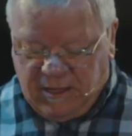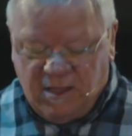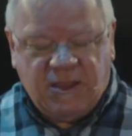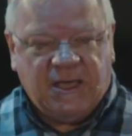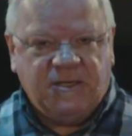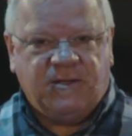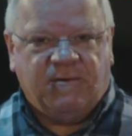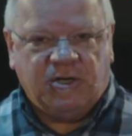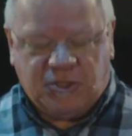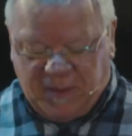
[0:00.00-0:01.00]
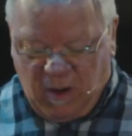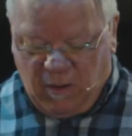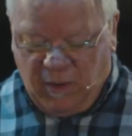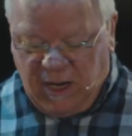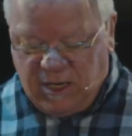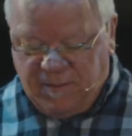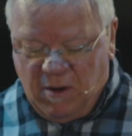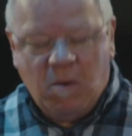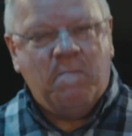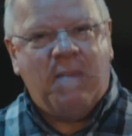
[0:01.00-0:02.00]
in the things of our spirit, we need to
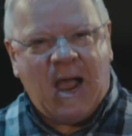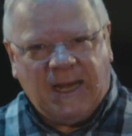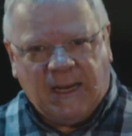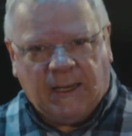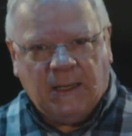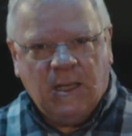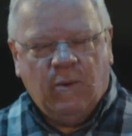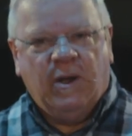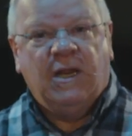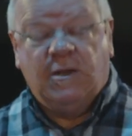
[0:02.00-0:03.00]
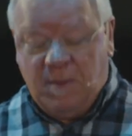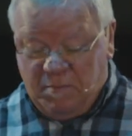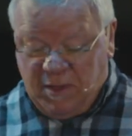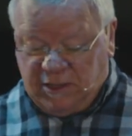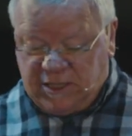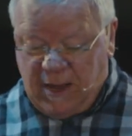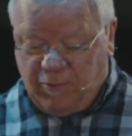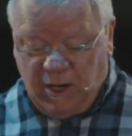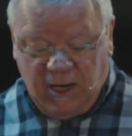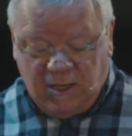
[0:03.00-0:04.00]
be reminded, we need to be built
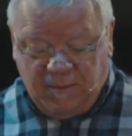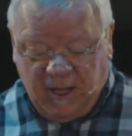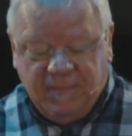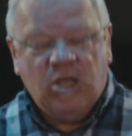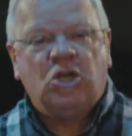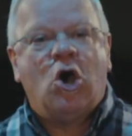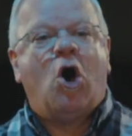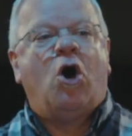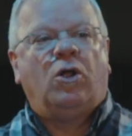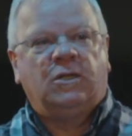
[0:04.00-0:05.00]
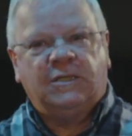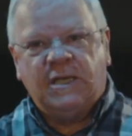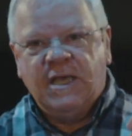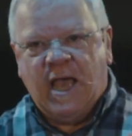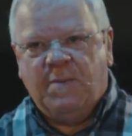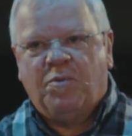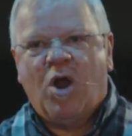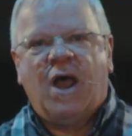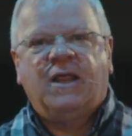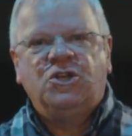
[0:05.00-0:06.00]
up, we need to be called and
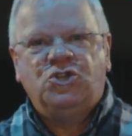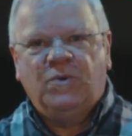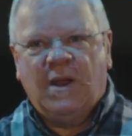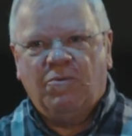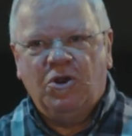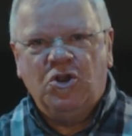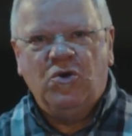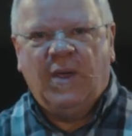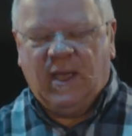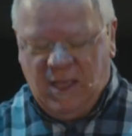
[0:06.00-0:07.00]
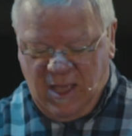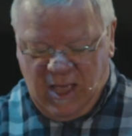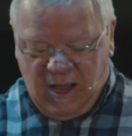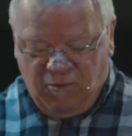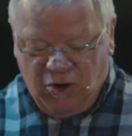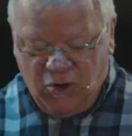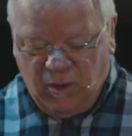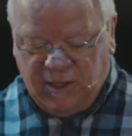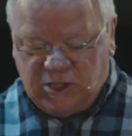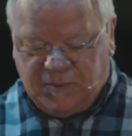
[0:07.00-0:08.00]
brought into a renewing and
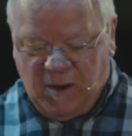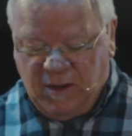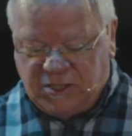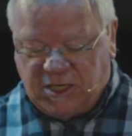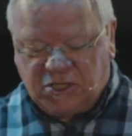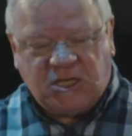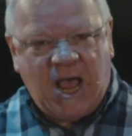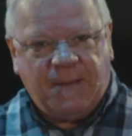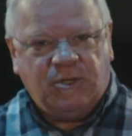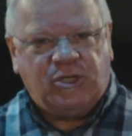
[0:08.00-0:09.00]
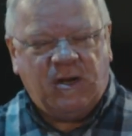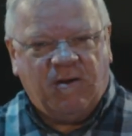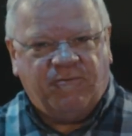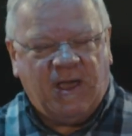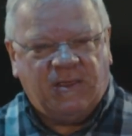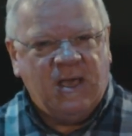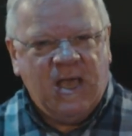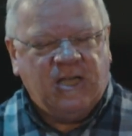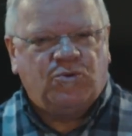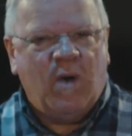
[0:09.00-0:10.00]
renewal experience established in our faith,
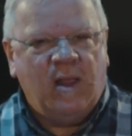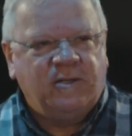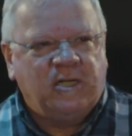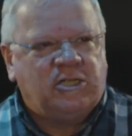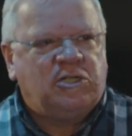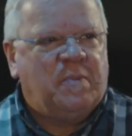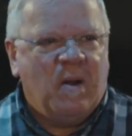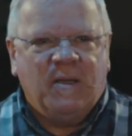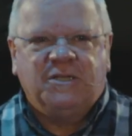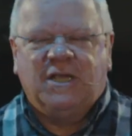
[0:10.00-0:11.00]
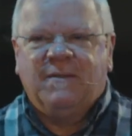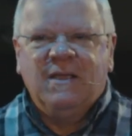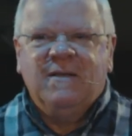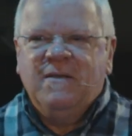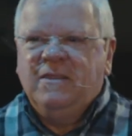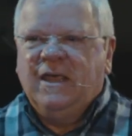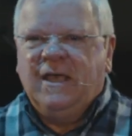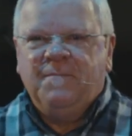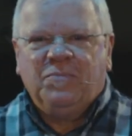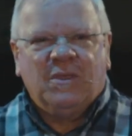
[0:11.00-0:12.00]
as well as experiencing
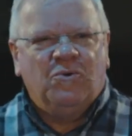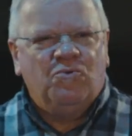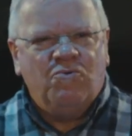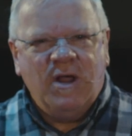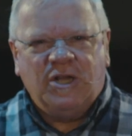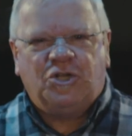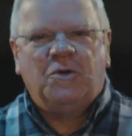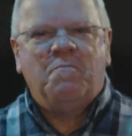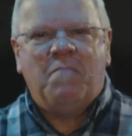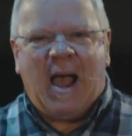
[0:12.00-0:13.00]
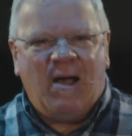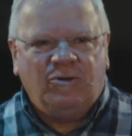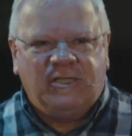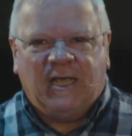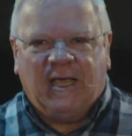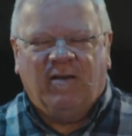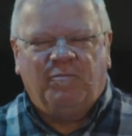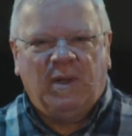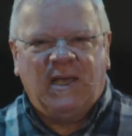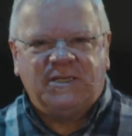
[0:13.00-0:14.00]
the rich bounty
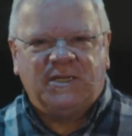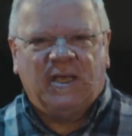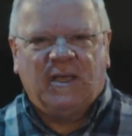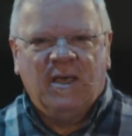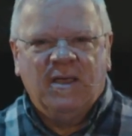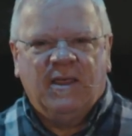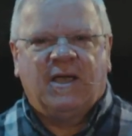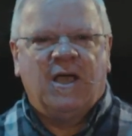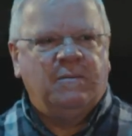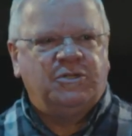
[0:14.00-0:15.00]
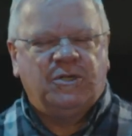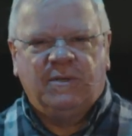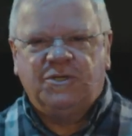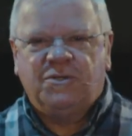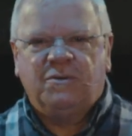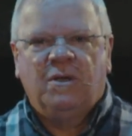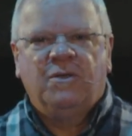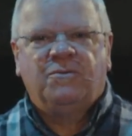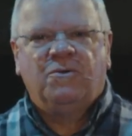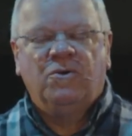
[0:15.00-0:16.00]
of blessing that comes to us
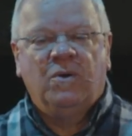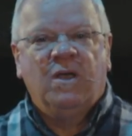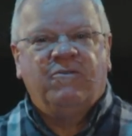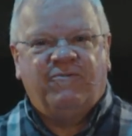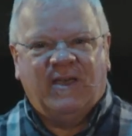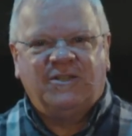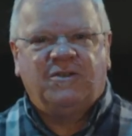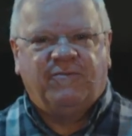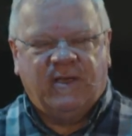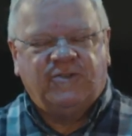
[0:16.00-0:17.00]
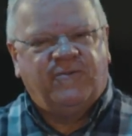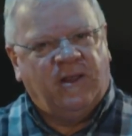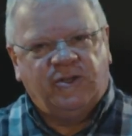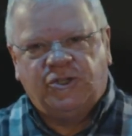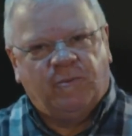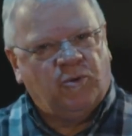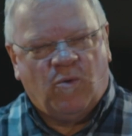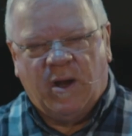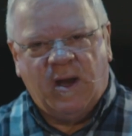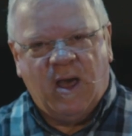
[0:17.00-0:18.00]
through face-to-face fellowship with
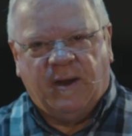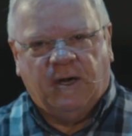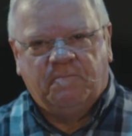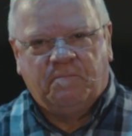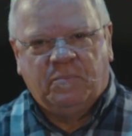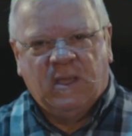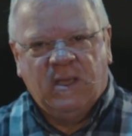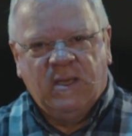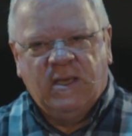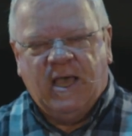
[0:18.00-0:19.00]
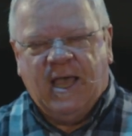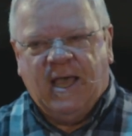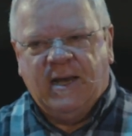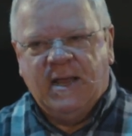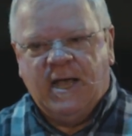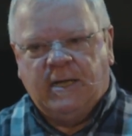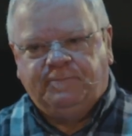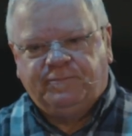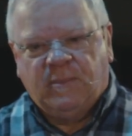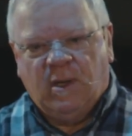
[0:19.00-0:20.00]
one another. And
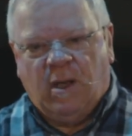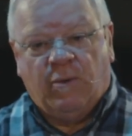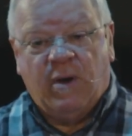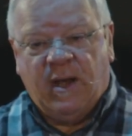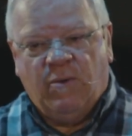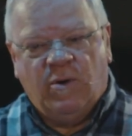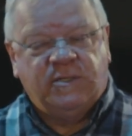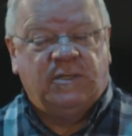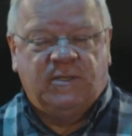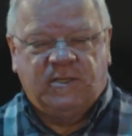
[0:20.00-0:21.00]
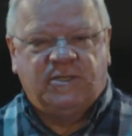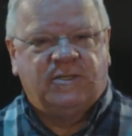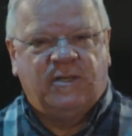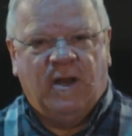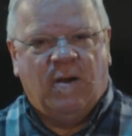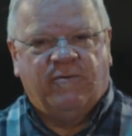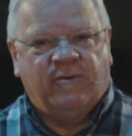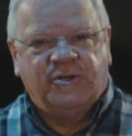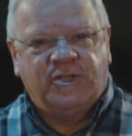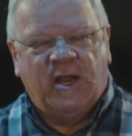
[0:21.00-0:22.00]
already, this is, you know, our
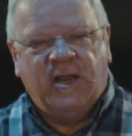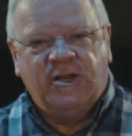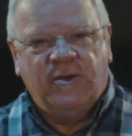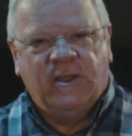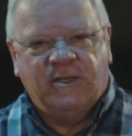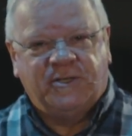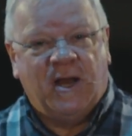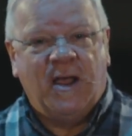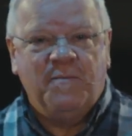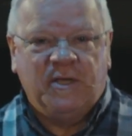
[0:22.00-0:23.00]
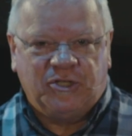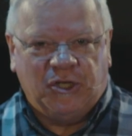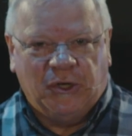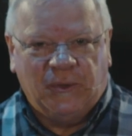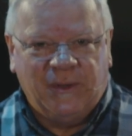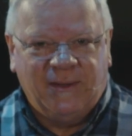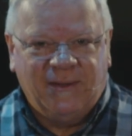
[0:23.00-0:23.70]
first Sunday doing this, and I miss you.